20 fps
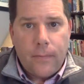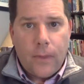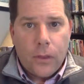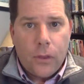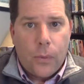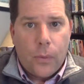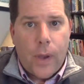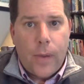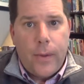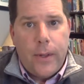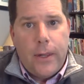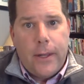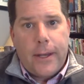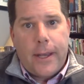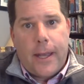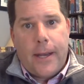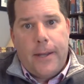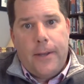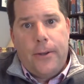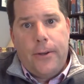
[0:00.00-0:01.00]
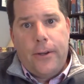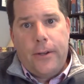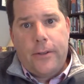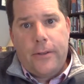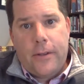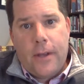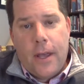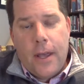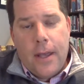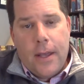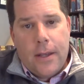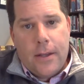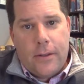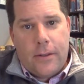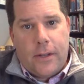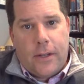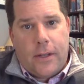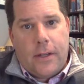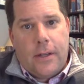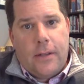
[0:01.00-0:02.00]
the way we look at illness,
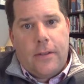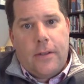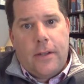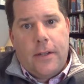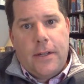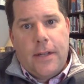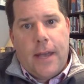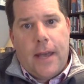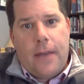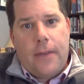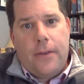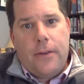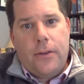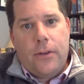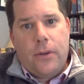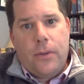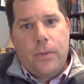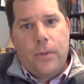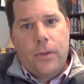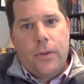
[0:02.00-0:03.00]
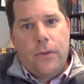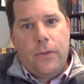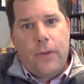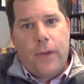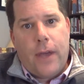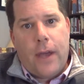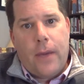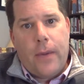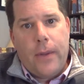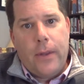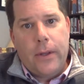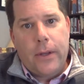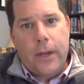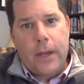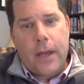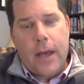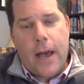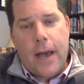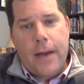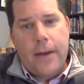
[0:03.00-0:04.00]
sickness, and death in terms of how we look
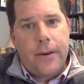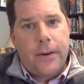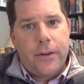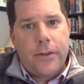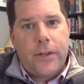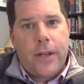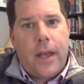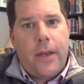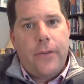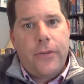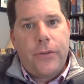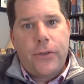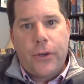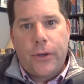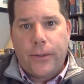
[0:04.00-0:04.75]
at God and ourselves.